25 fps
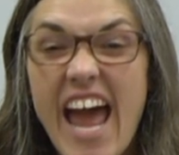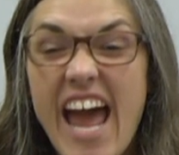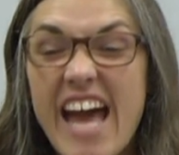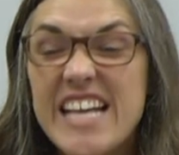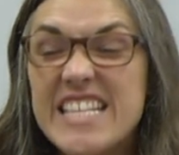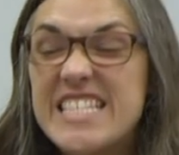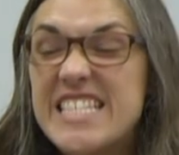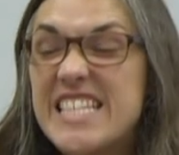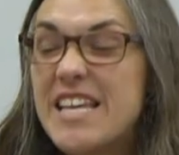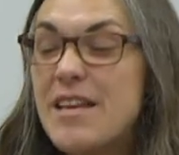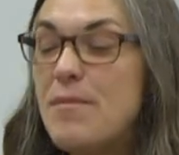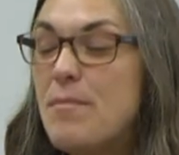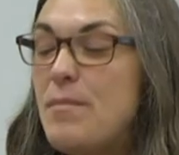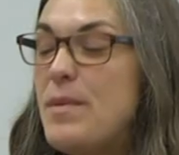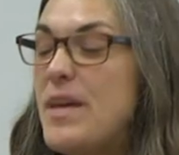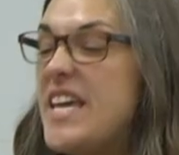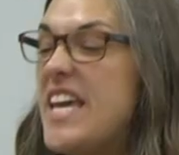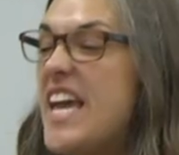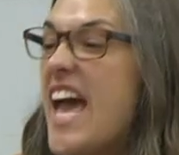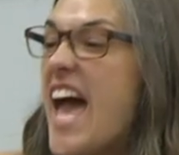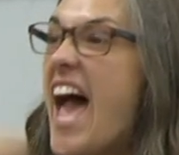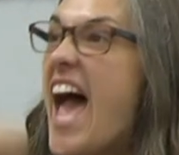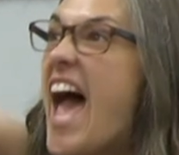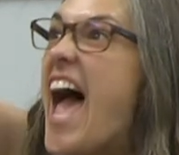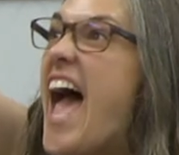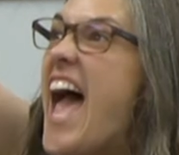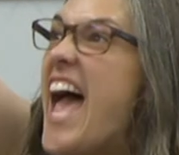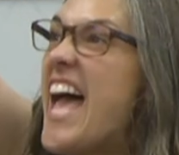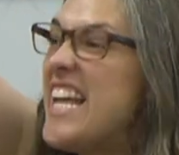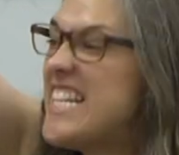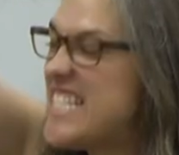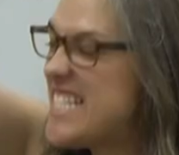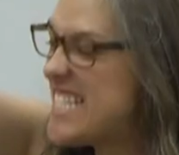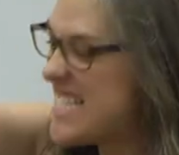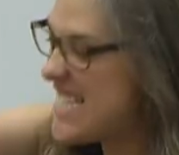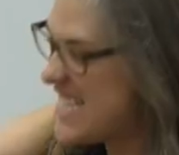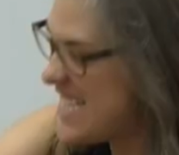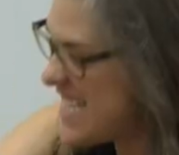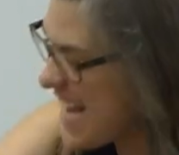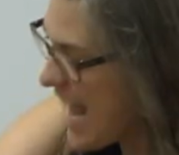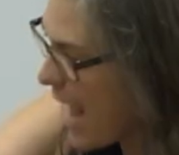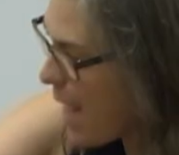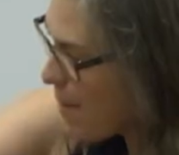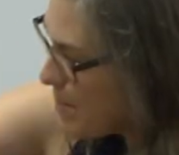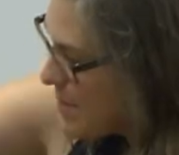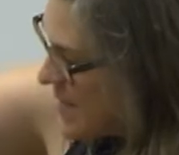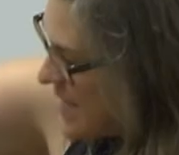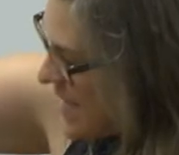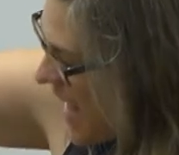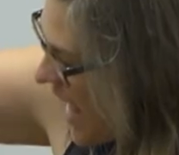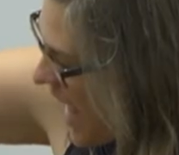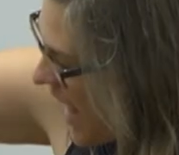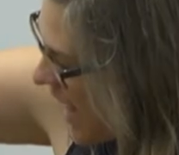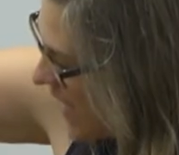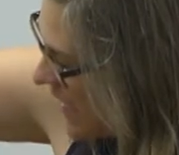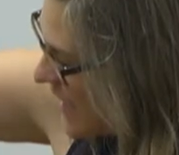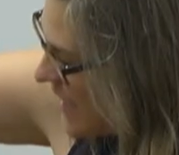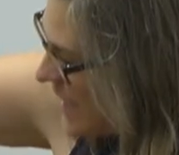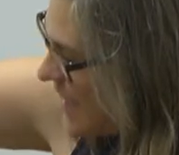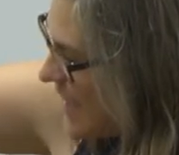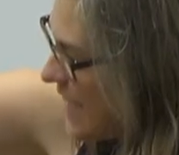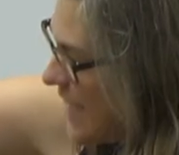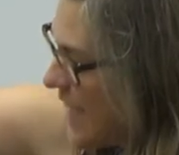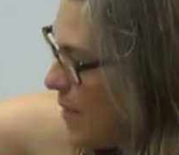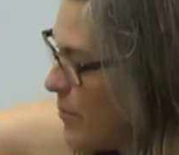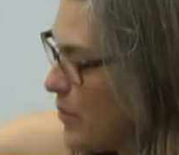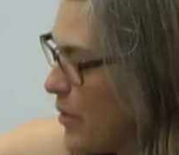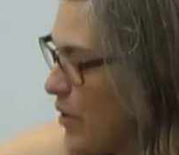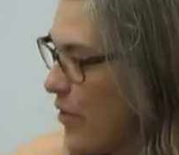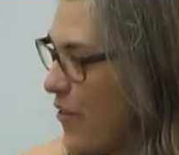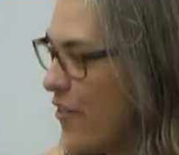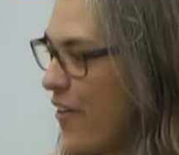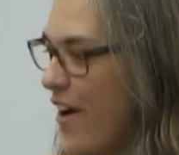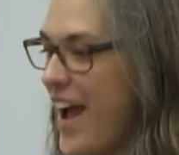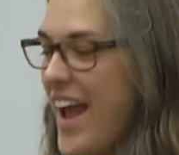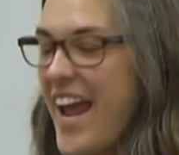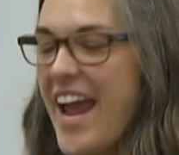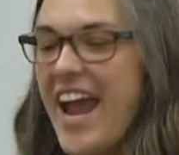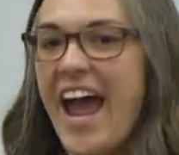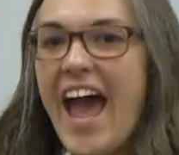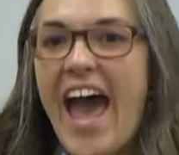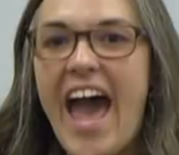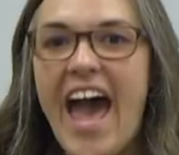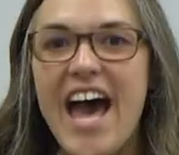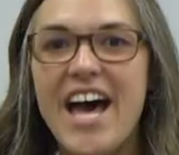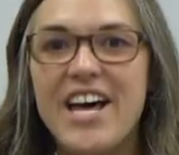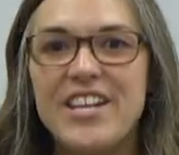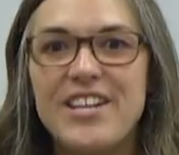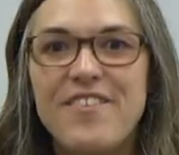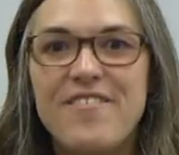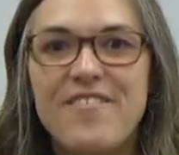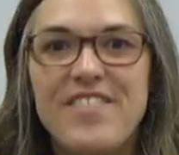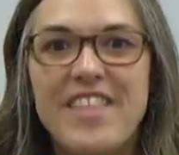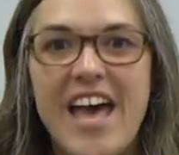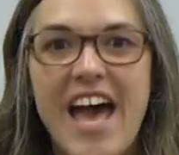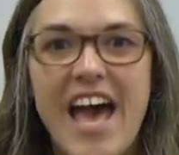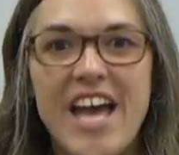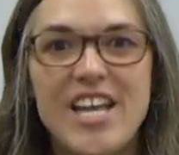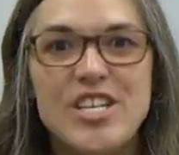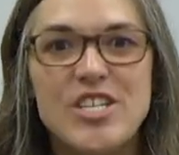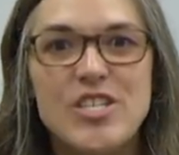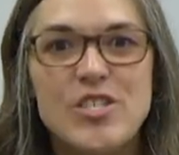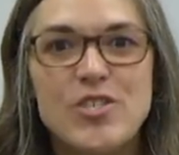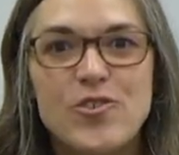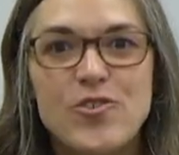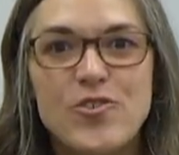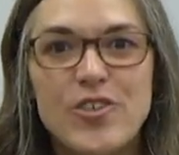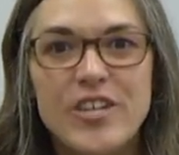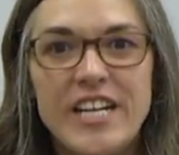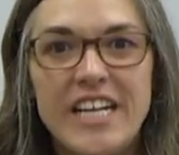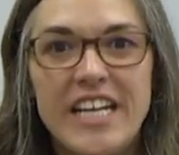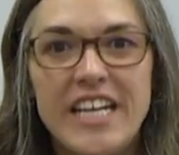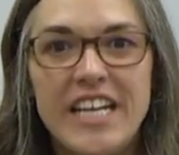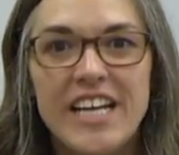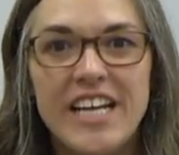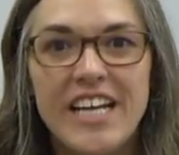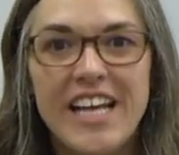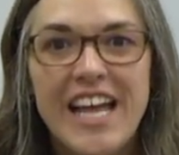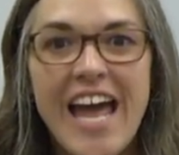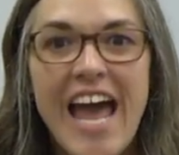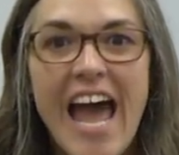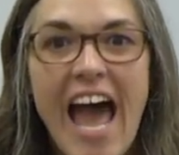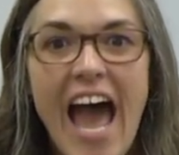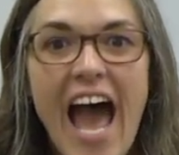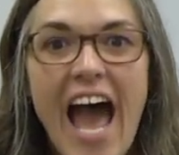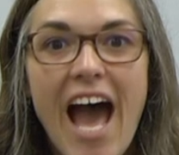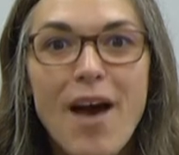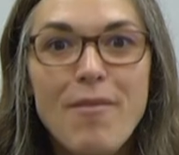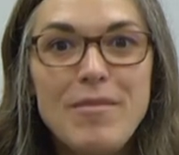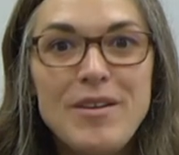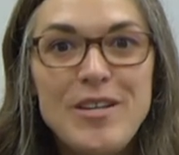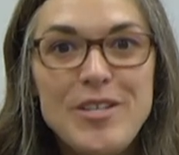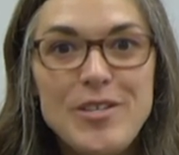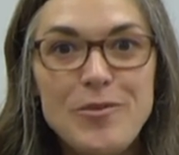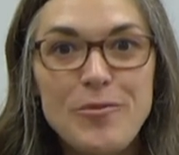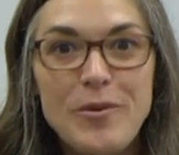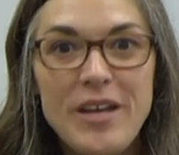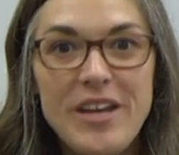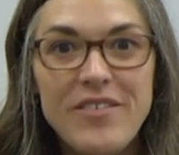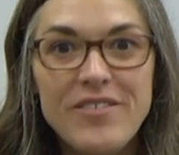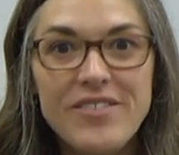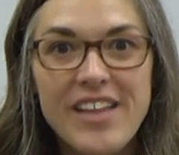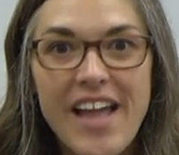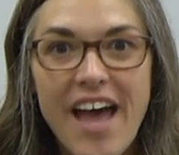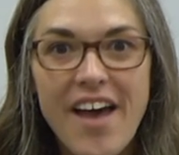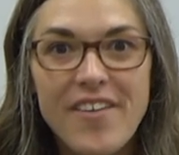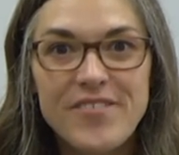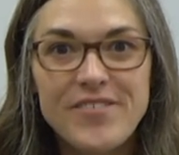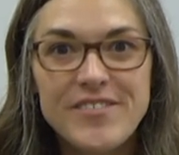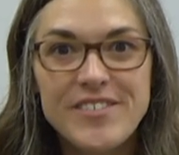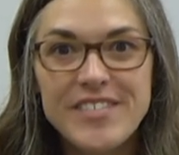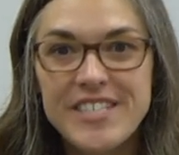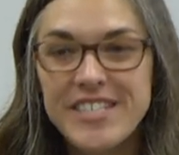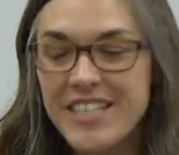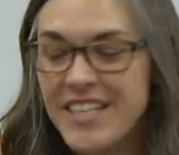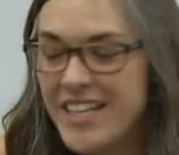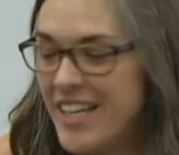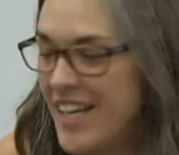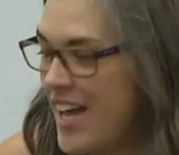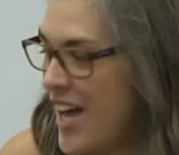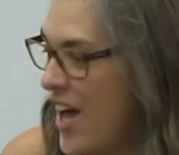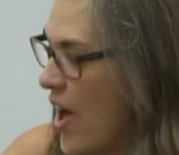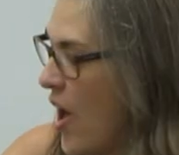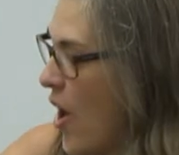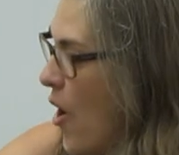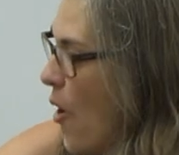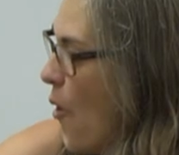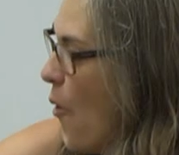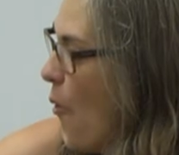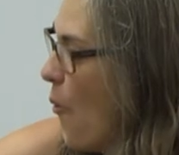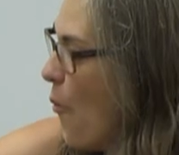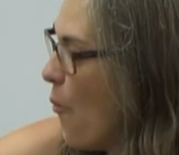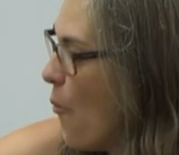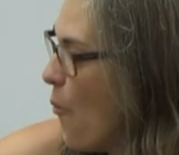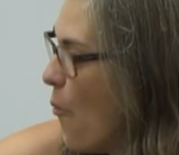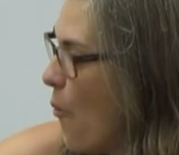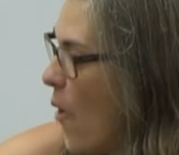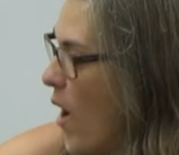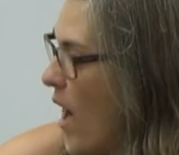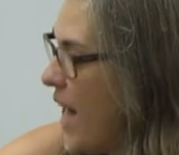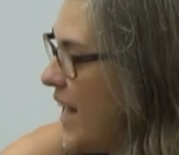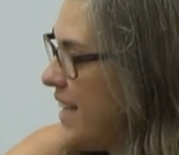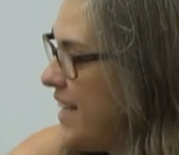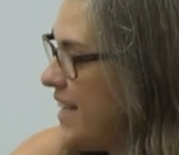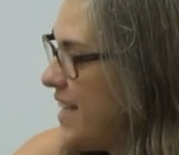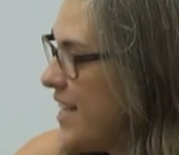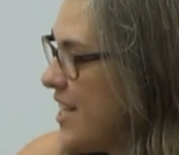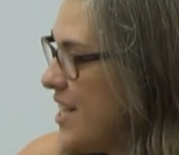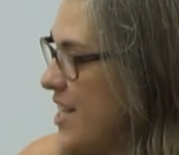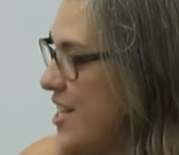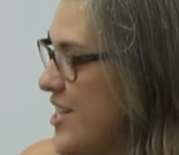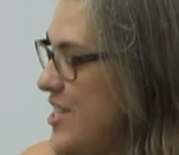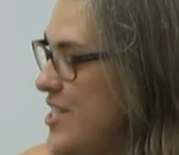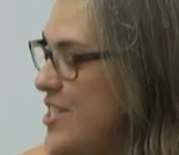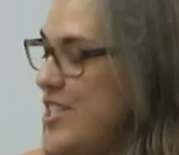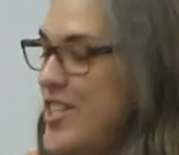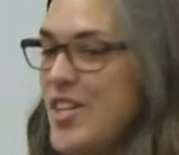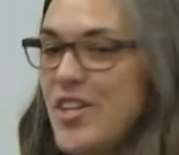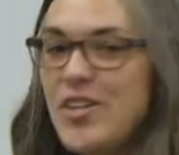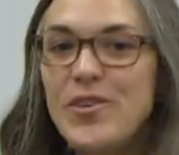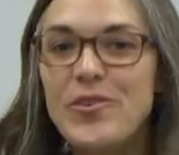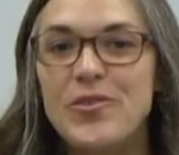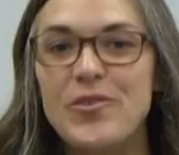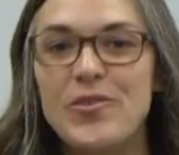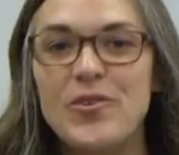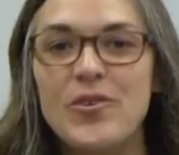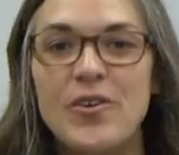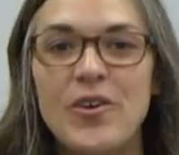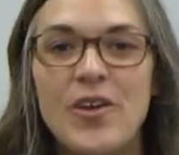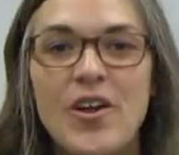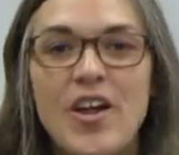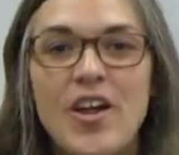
as can be, and snaps a lemur right out of that tree. How many do we have left? One, two.